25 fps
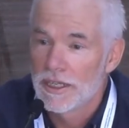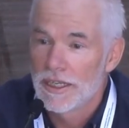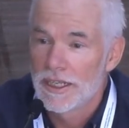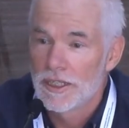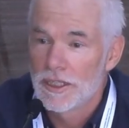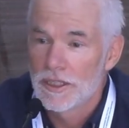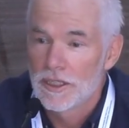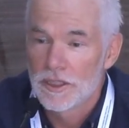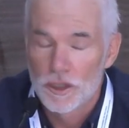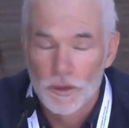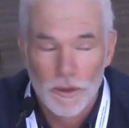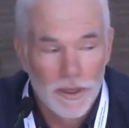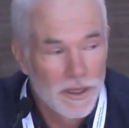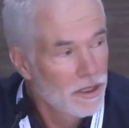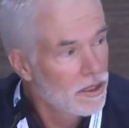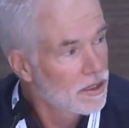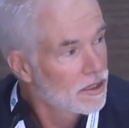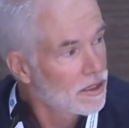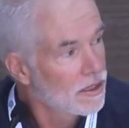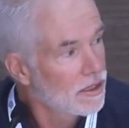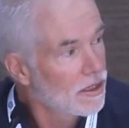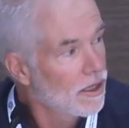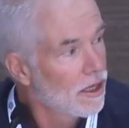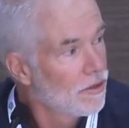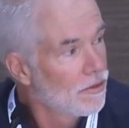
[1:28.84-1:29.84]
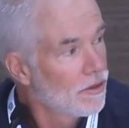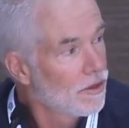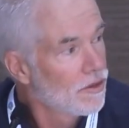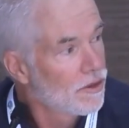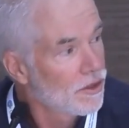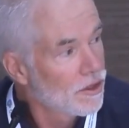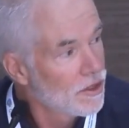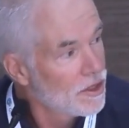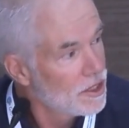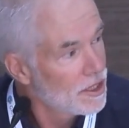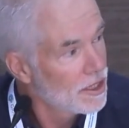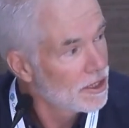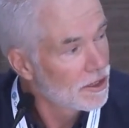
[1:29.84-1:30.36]
joined us on the
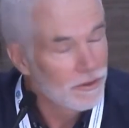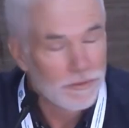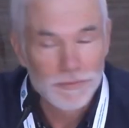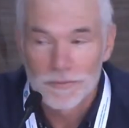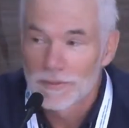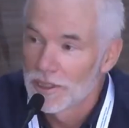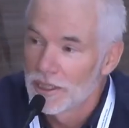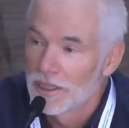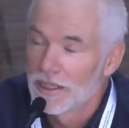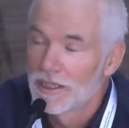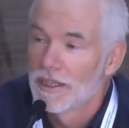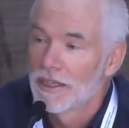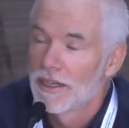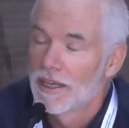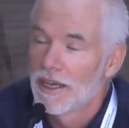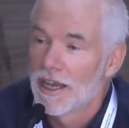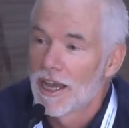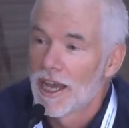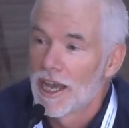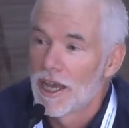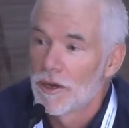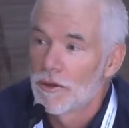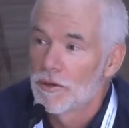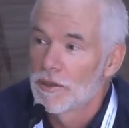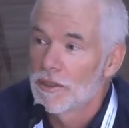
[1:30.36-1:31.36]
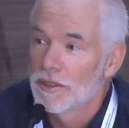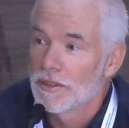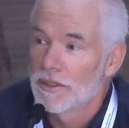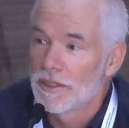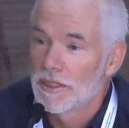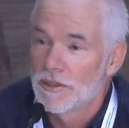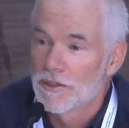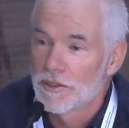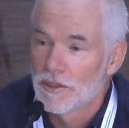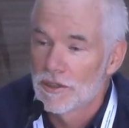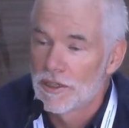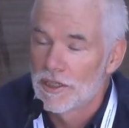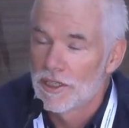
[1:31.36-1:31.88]
3rd year, and
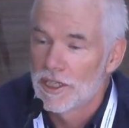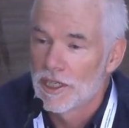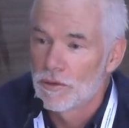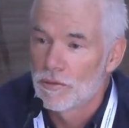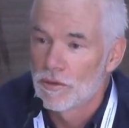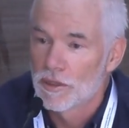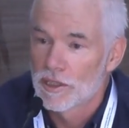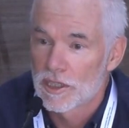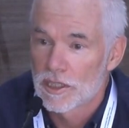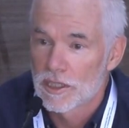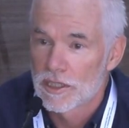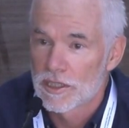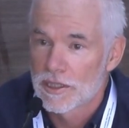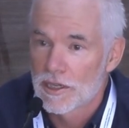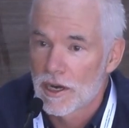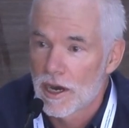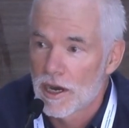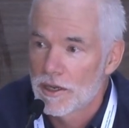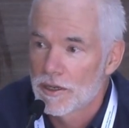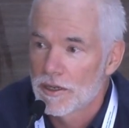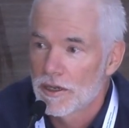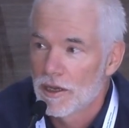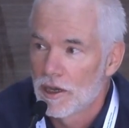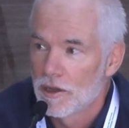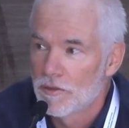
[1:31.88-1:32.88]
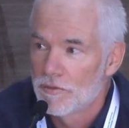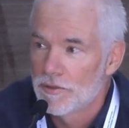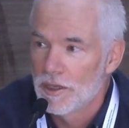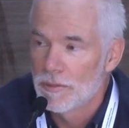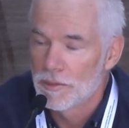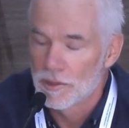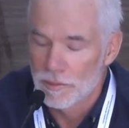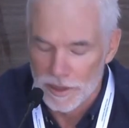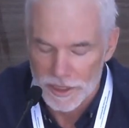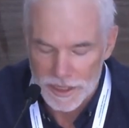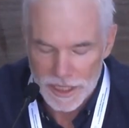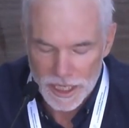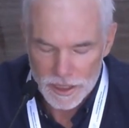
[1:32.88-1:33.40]
the 3rd year was the start of the
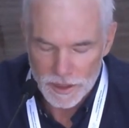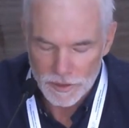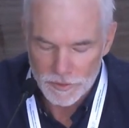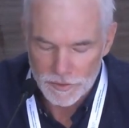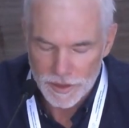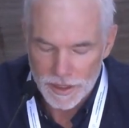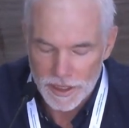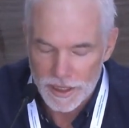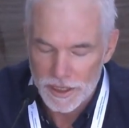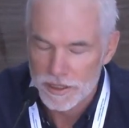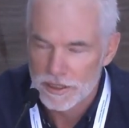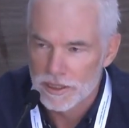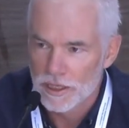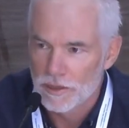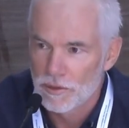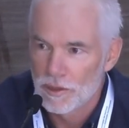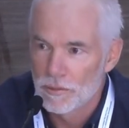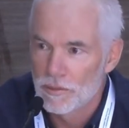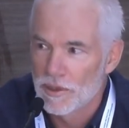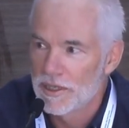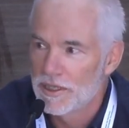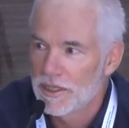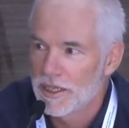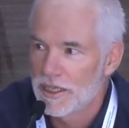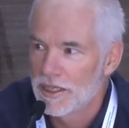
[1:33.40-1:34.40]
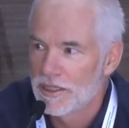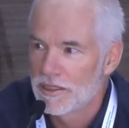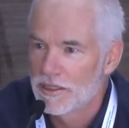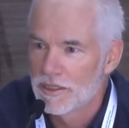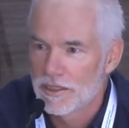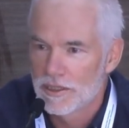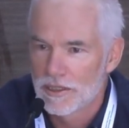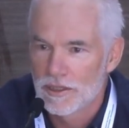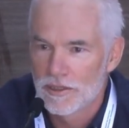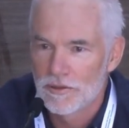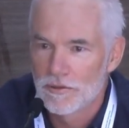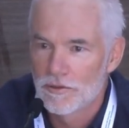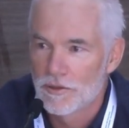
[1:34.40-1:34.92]
implementation phase, and we went
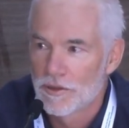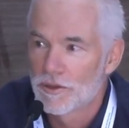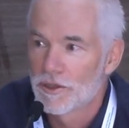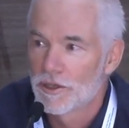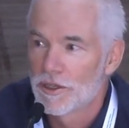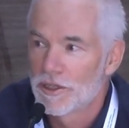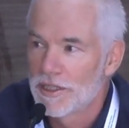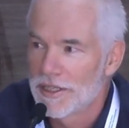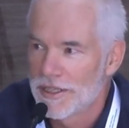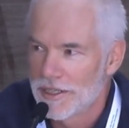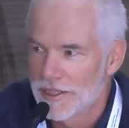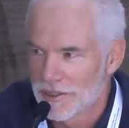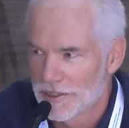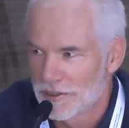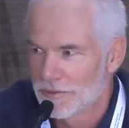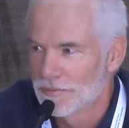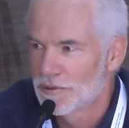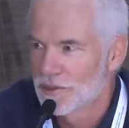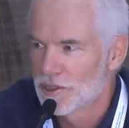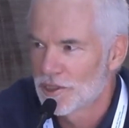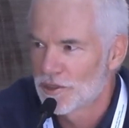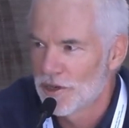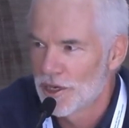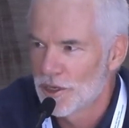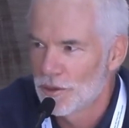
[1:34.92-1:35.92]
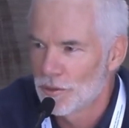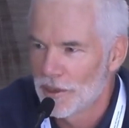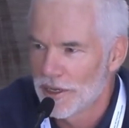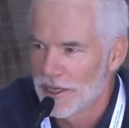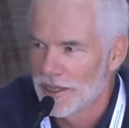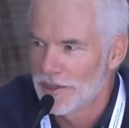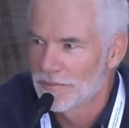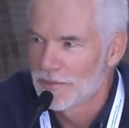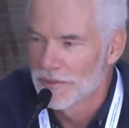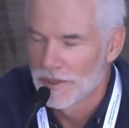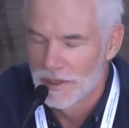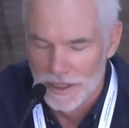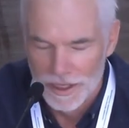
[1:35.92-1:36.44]
into 3rd gear straight away.
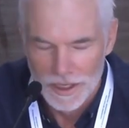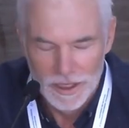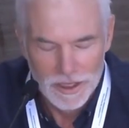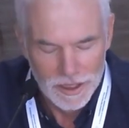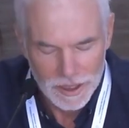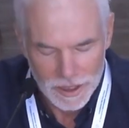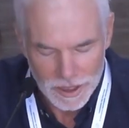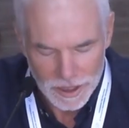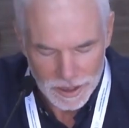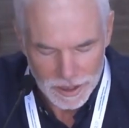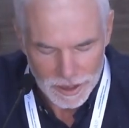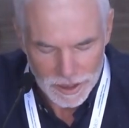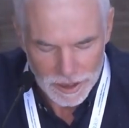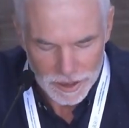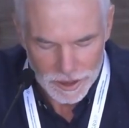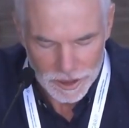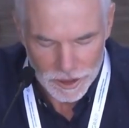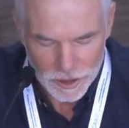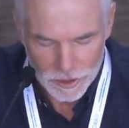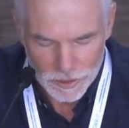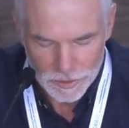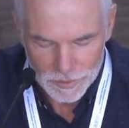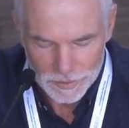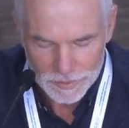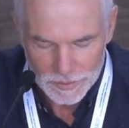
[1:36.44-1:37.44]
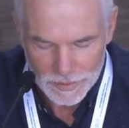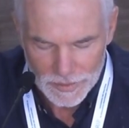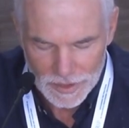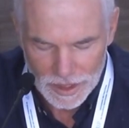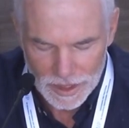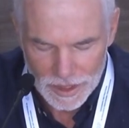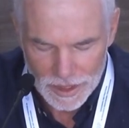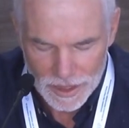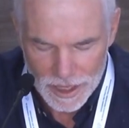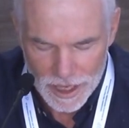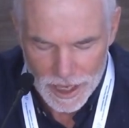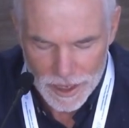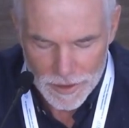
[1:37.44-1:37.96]
So
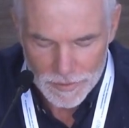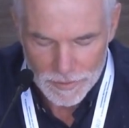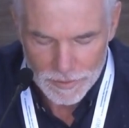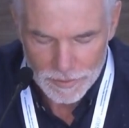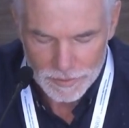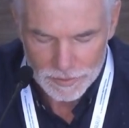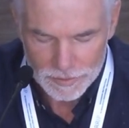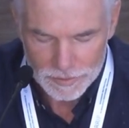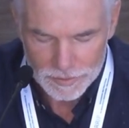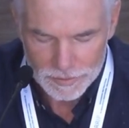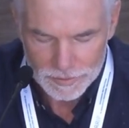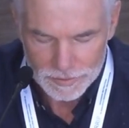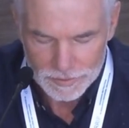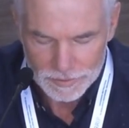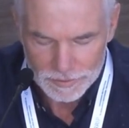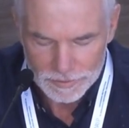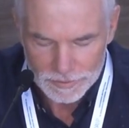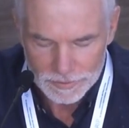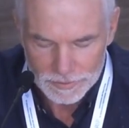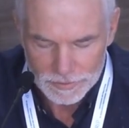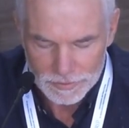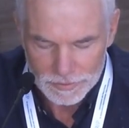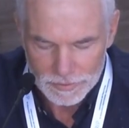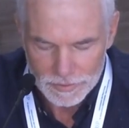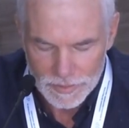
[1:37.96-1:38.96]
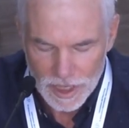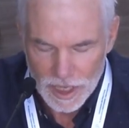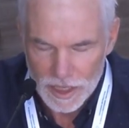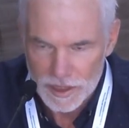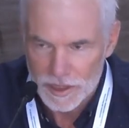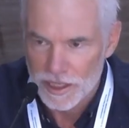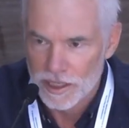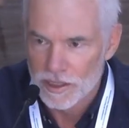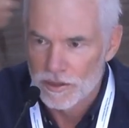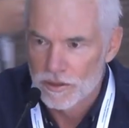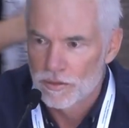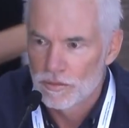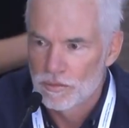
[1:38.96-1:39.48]
I
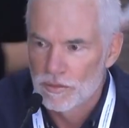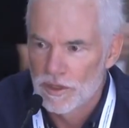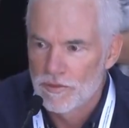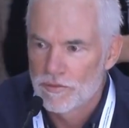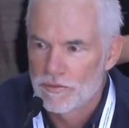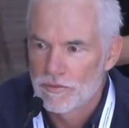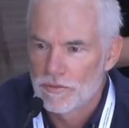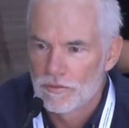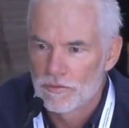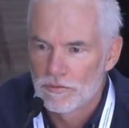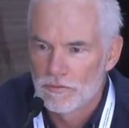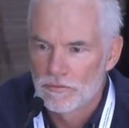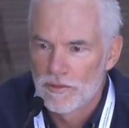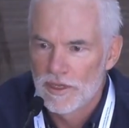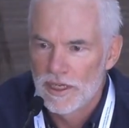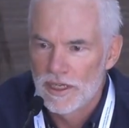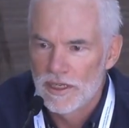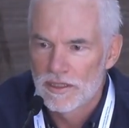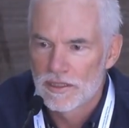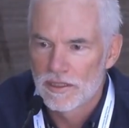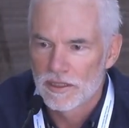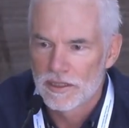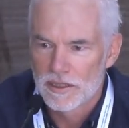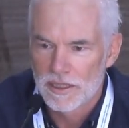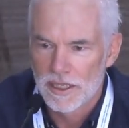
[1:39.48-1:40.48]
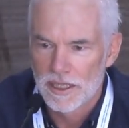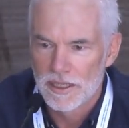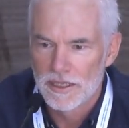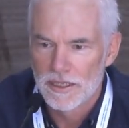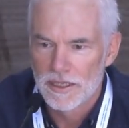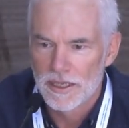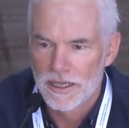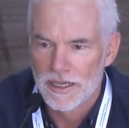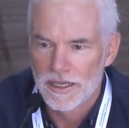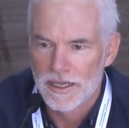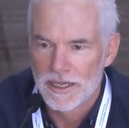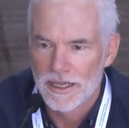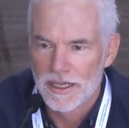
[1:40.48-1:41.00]
think we've really succeeded
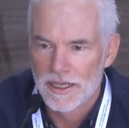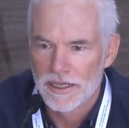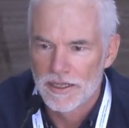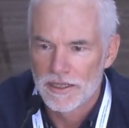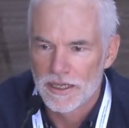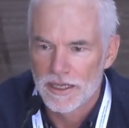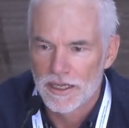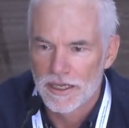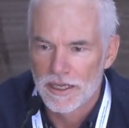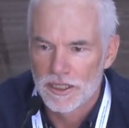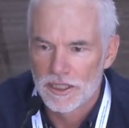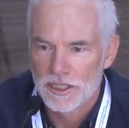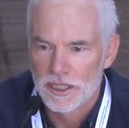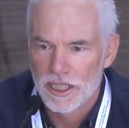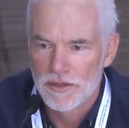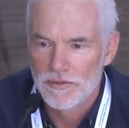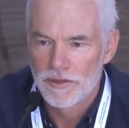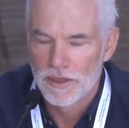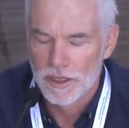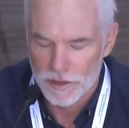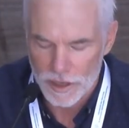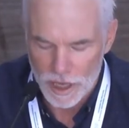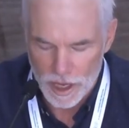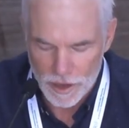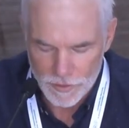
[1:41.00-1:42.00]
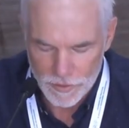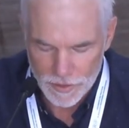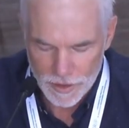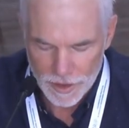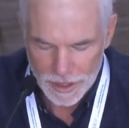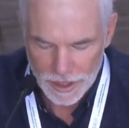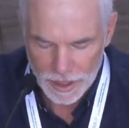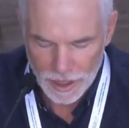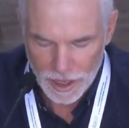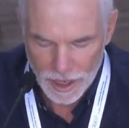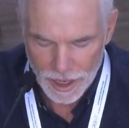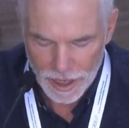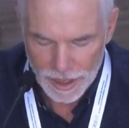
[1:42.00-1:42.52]
in achieving a very
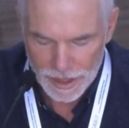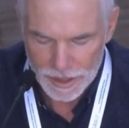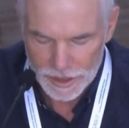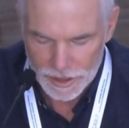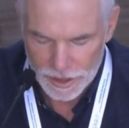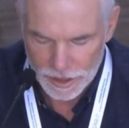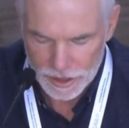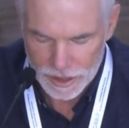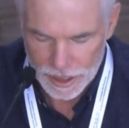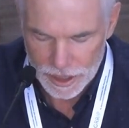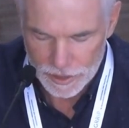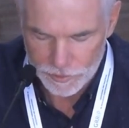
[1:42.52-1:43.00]
highly successful